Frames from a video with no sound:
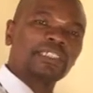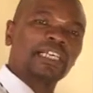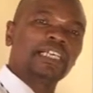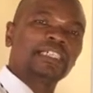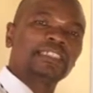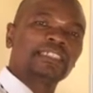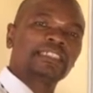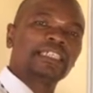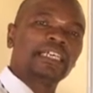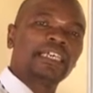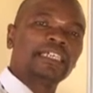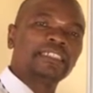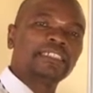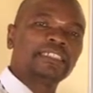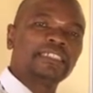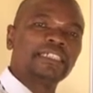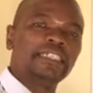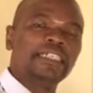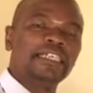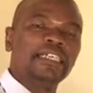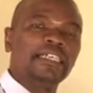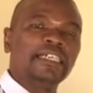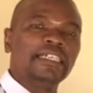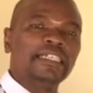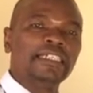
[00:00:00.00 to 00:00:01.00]
I said
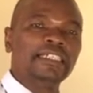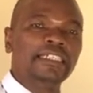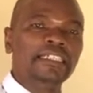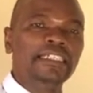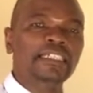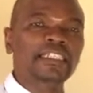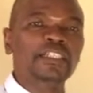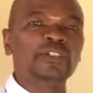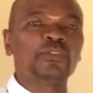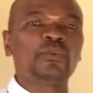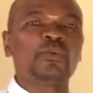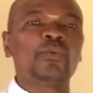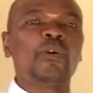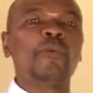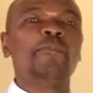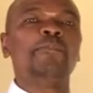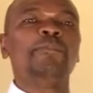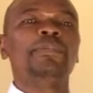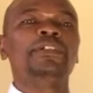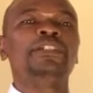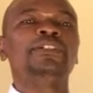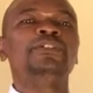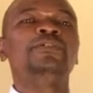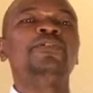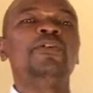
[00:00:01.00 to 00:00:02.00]
in
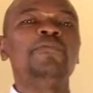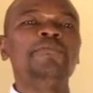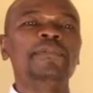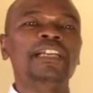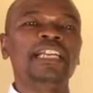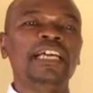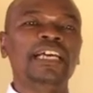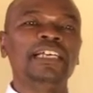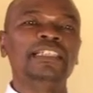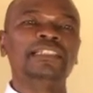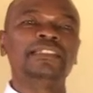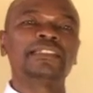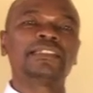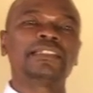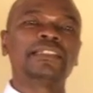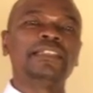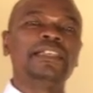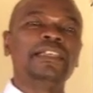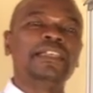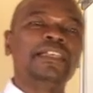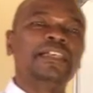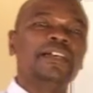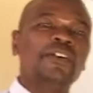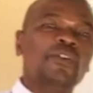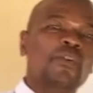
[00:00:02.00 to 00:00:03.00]
complete dominance,
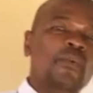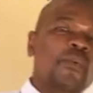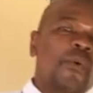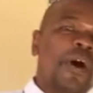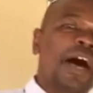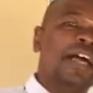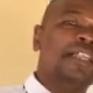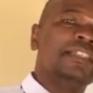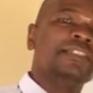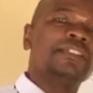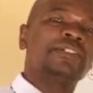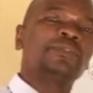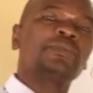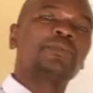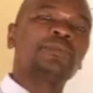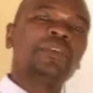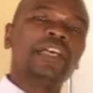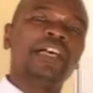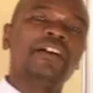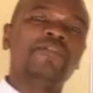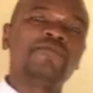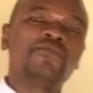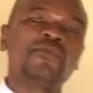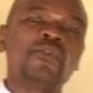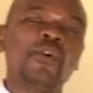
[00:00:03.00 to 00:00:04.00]
once we
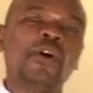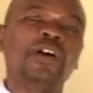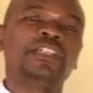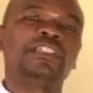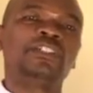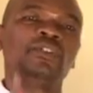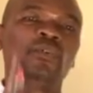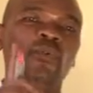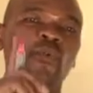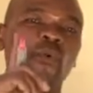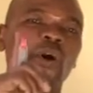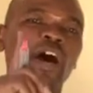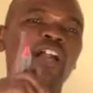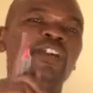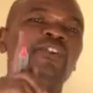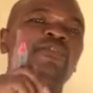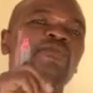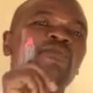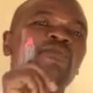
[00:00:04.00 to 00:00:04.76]
have got one